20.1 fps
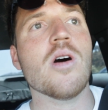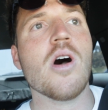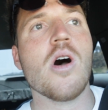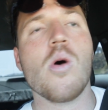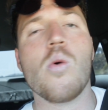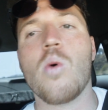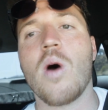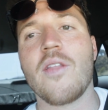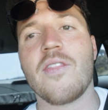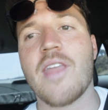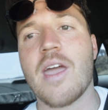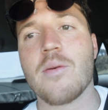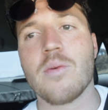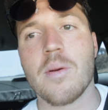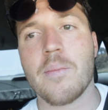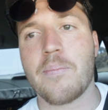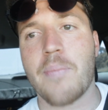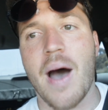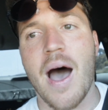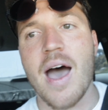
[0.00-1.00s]
what they
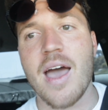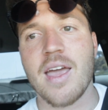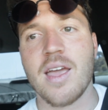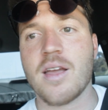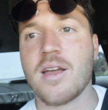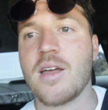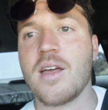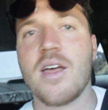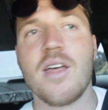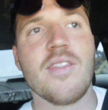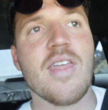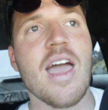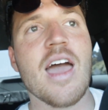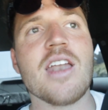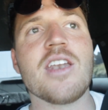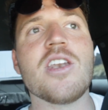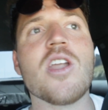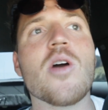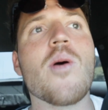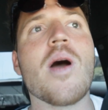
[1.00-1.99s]
were buying. They
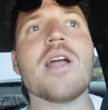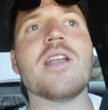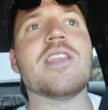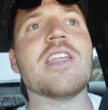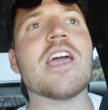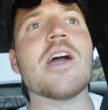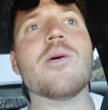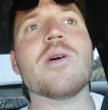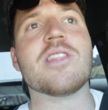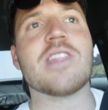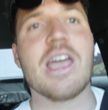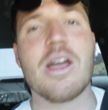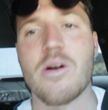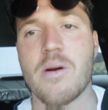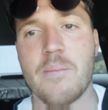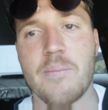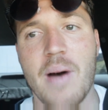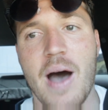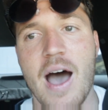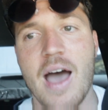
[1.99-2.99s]
had no idea what they
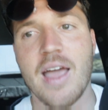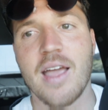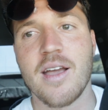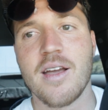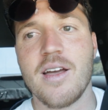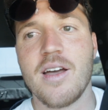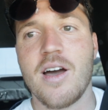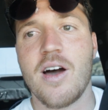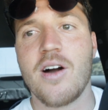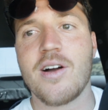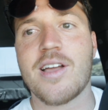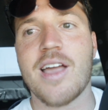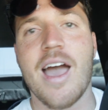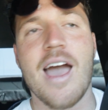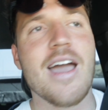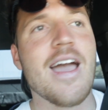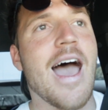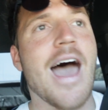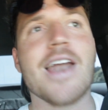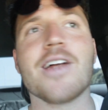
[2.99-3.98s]
were buying,
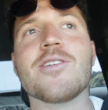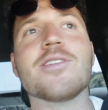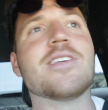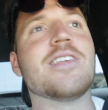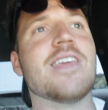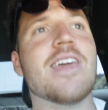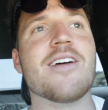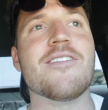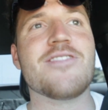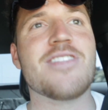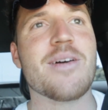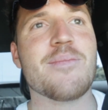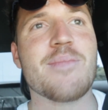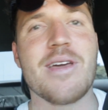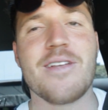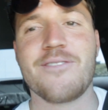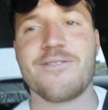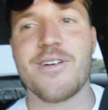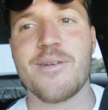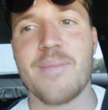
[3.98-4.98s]
okay? I don't give them
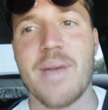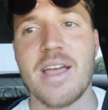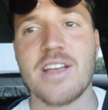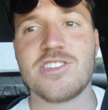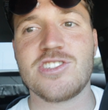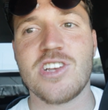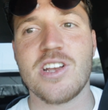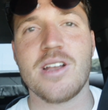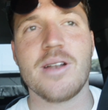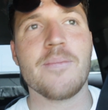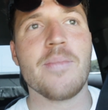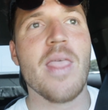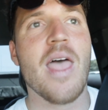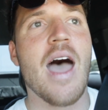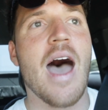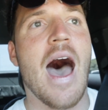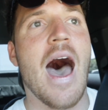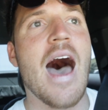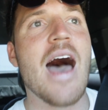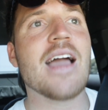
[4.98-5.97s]
information.
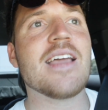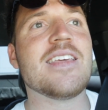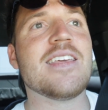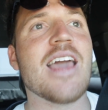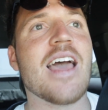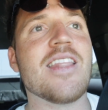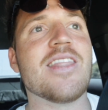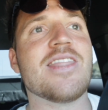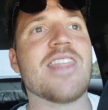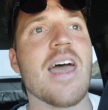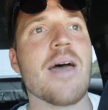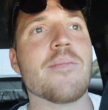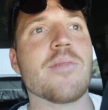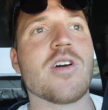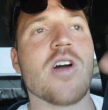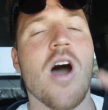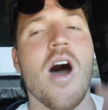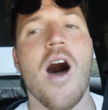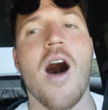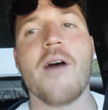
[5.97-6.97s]
I get
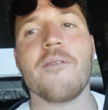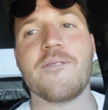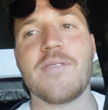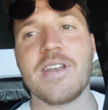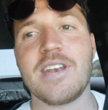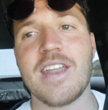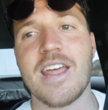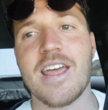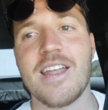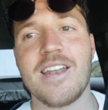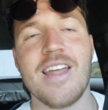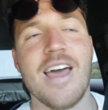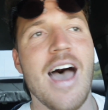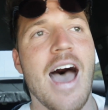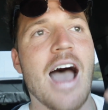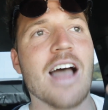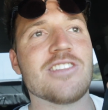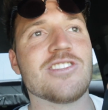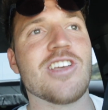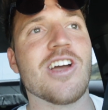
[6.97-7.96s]
them confident.
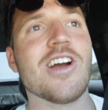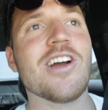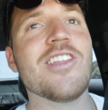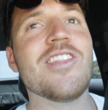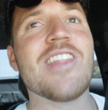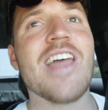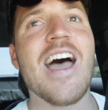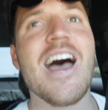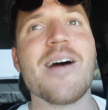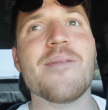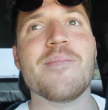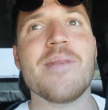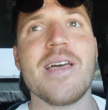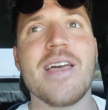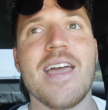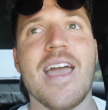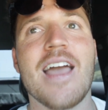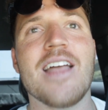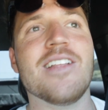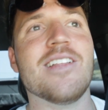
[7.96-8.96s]
I turn them
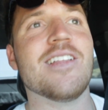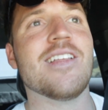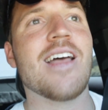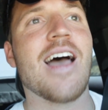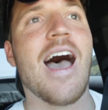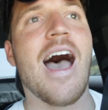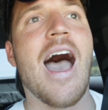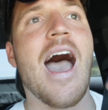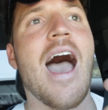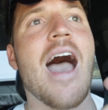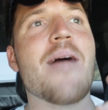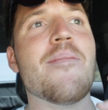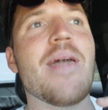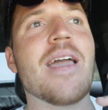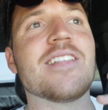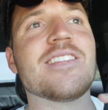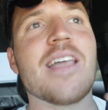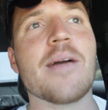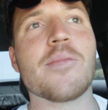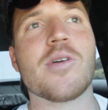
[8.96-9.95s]
and I
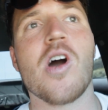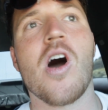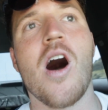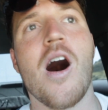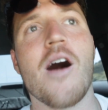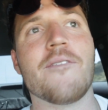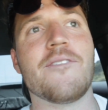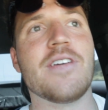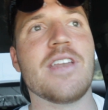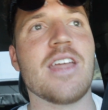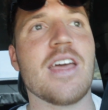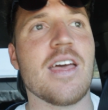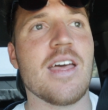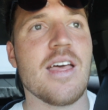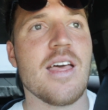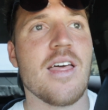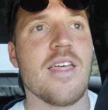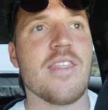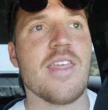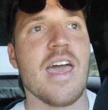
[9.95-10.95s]
make them
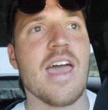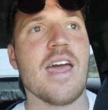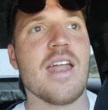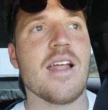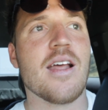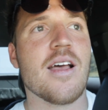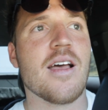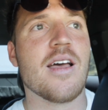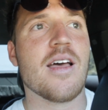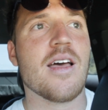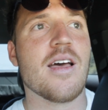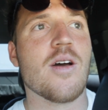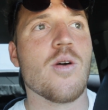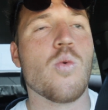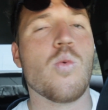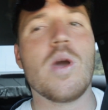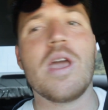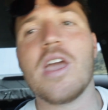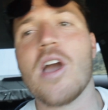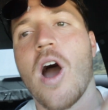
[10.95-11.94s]
confident that
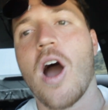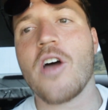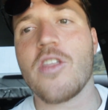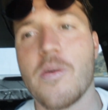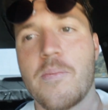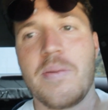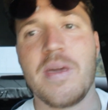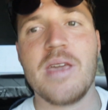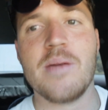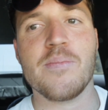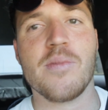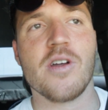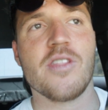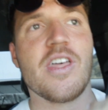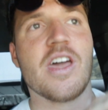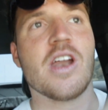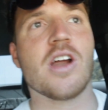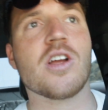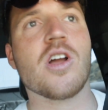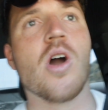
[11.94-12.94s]
we are the people
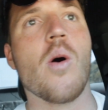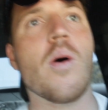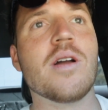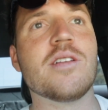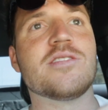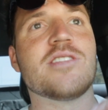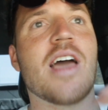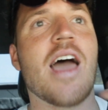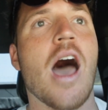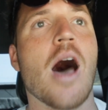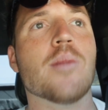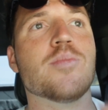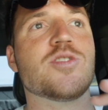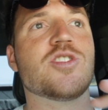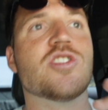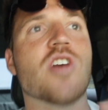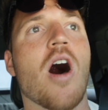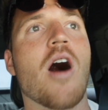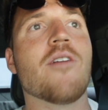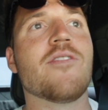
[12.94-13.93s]
that are going to help
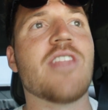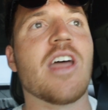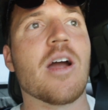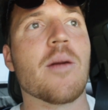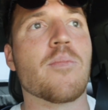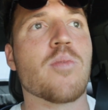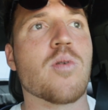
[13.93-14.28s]
solve their